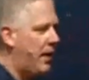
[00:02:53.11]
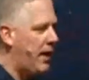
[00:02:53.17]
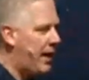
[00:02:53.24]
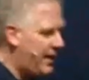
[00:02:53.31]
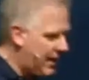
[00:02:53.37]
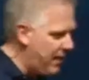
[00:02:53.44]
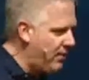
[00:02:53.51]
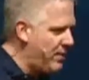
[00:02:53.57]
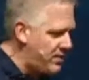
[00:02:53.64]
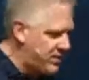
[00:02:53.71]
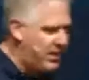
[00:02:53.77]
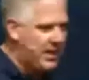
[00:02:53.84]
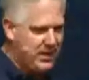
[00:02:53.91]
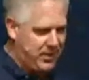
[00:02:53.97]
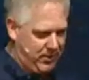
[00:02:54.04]
and I
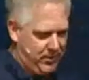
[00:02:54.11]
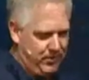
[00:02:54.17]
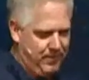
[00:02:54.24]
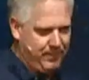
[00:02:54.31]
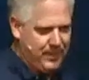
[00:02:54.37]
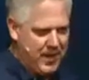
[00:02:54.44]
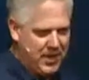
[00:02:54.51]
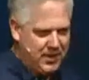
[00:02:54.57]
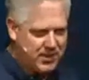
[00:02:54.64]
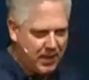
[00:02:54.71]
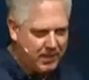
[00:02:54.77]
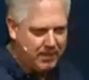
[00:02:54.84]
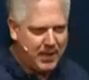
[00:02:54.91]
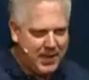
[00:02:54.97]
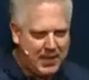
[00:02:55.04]
guarantee you, as
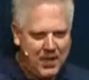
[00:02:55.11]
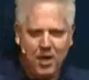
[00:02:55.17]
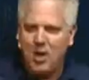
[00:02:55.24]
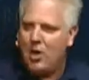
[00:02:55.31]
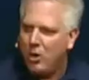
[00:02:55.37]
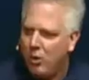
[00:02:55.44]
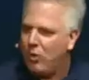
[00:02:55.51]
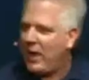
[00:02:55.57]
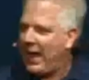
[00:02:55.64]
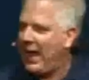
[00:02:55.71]
somebody who